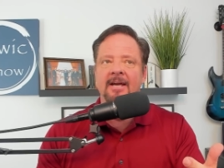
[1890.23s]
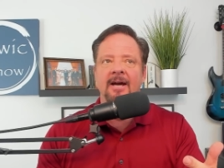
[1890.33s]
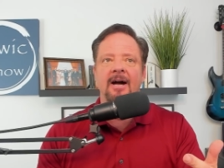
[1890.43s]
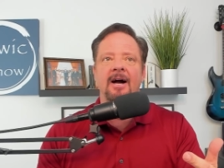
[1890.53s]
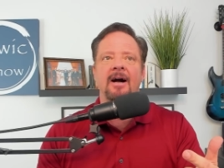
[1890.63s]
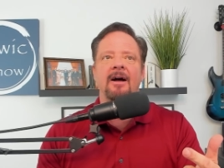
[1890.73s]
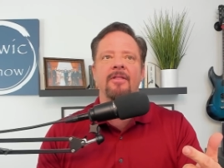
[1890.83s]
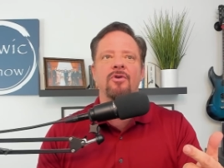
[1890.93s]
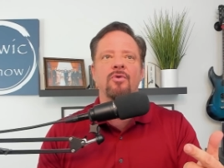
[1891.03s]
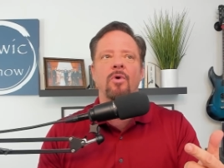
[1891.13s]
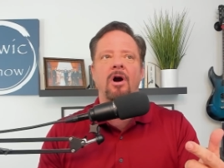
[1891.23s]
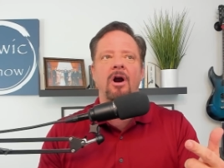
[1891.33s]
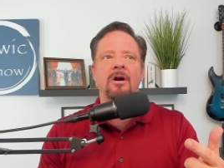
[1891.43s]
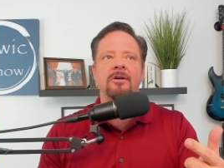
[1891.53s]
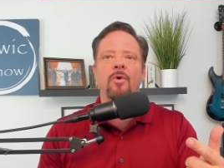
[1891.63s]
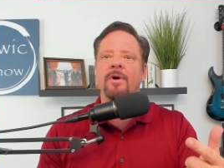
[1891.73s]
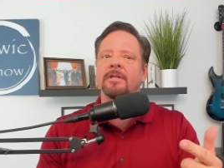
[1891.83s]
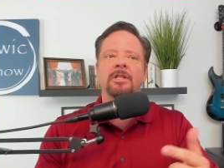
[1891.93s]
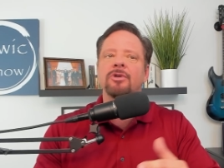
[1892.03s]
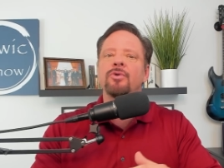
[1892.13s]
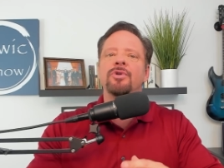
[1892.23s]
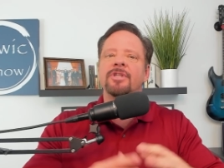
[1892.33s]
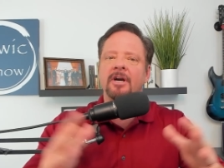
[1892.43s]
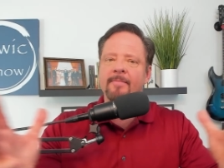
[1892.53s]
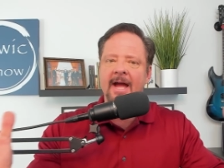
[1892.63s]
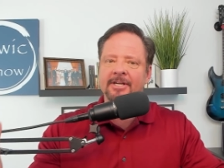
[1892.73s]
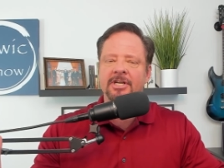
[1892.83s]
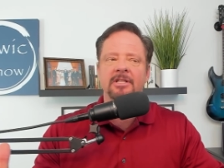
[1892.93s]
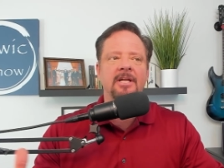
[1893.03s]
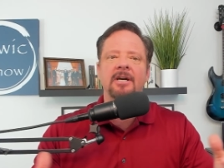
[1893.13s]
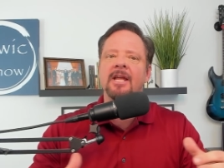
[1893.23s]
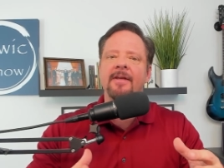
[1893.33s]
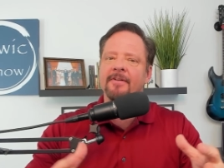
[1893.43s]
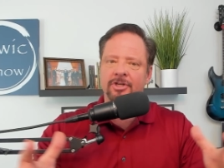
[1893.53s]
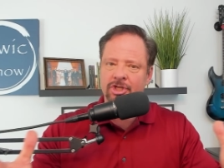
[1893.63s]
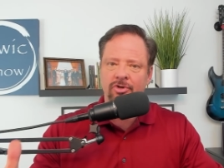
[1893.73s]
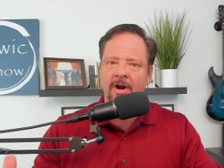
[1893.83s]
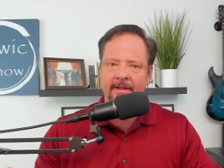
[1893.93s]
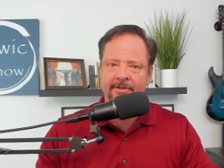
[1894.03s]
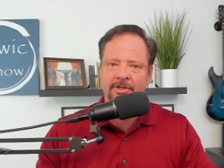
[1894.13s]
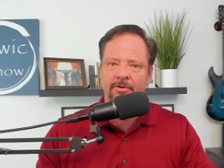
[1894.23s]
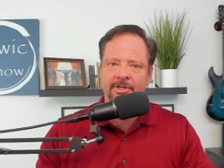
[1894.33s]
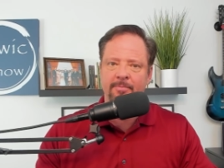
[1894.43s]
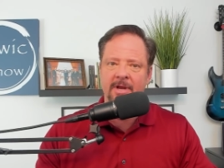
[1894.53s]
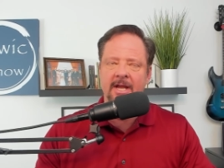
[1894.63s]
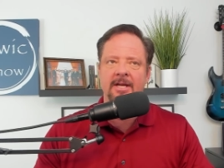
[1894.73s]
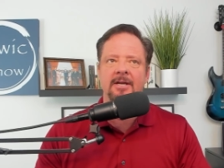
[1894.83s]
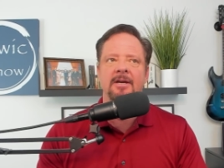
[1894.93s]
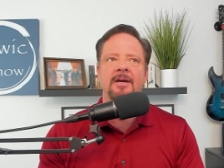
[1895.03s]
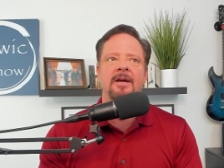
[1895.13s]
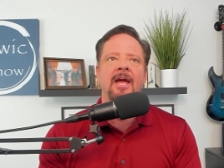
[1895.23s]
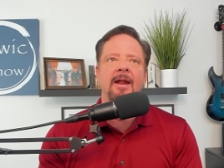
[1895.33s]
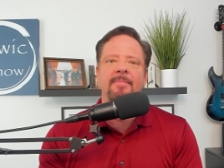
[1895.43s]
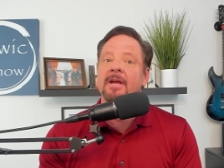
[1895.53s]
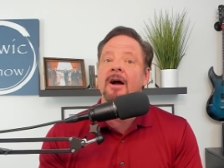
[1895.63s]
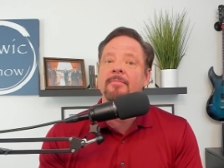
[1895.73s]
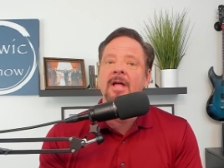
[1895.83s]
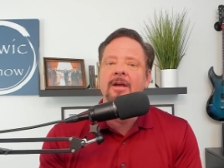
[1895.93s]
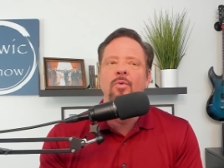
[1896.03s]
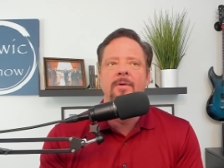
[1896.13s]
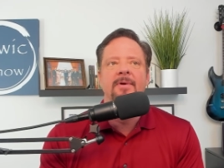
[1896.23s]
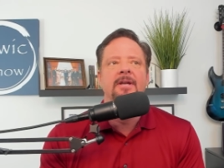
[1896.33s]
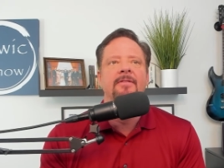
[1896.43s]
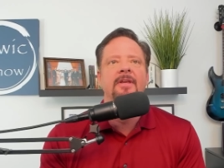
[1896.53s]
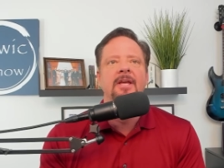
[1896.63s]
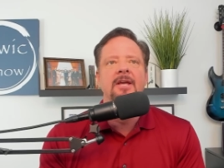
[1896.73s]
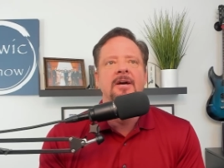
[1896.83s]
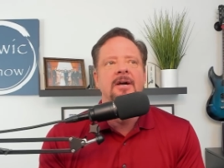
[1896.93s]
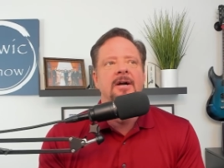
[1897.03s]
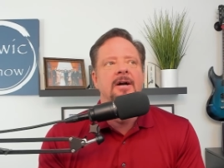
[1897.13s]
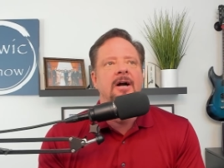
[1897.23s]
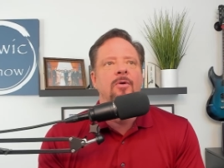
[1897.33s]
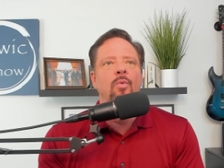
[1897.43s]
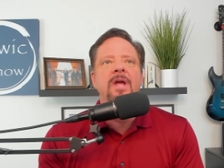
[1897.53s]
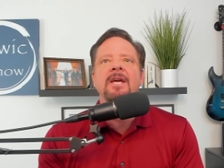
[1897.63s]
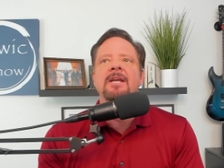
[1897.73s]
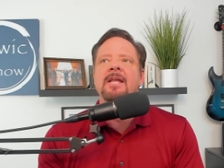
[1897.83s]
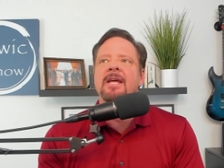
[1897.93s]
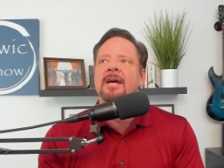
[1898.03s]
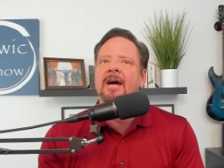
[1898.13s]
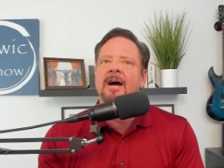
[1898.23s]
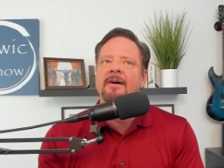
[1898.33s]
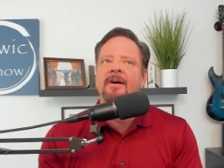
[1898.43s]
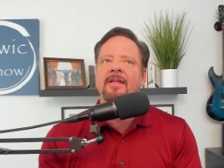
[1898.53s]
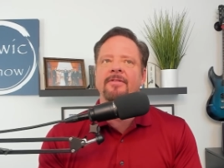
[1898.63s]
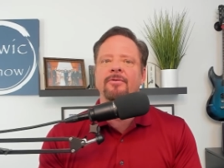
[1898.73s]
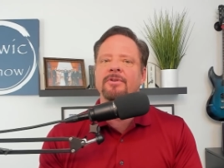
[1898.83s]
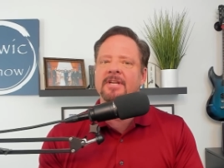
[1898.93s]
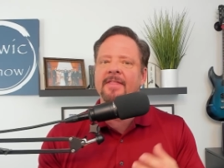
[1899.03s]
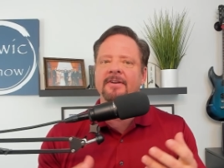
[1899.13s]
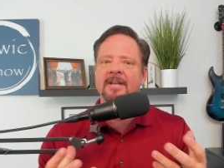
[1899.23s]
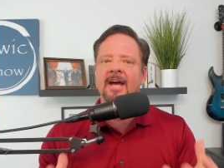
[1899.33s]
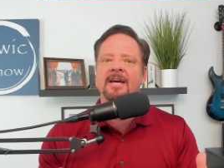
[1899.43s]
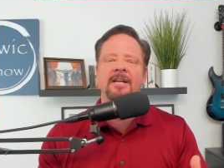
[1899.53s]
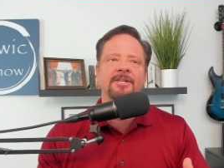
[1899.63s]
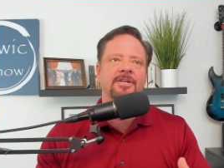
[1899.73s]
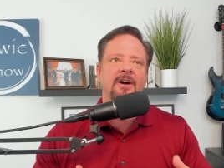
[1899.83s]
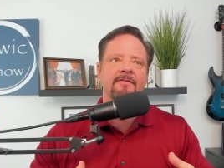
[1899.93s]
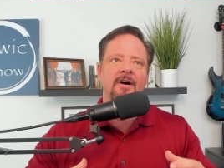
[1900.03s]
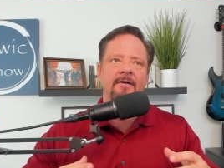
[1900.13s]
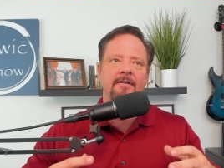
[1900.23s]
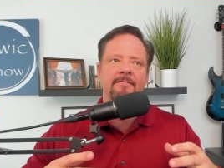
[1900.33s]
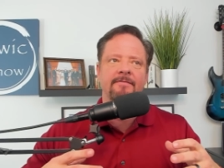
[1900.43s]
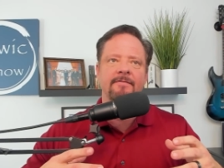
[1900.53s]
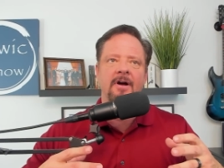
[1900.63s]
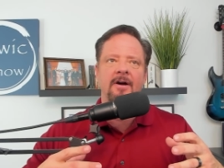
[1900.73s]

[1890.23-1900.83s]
who are going to lose their masculinity and their strength, so to speak, and become like women. The weakening through the decadence of